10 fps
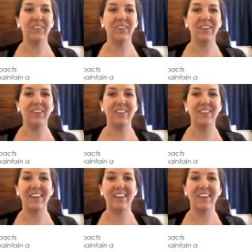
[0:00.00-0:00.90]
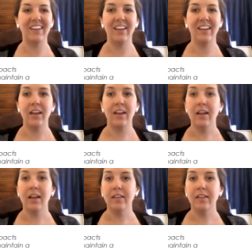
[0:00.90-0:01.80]
All right.
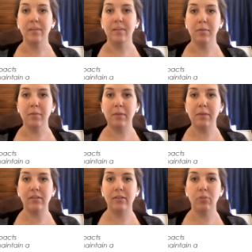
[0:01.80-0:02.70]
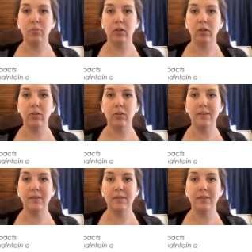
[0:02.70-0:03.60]
Let me make myself smaller so you can see the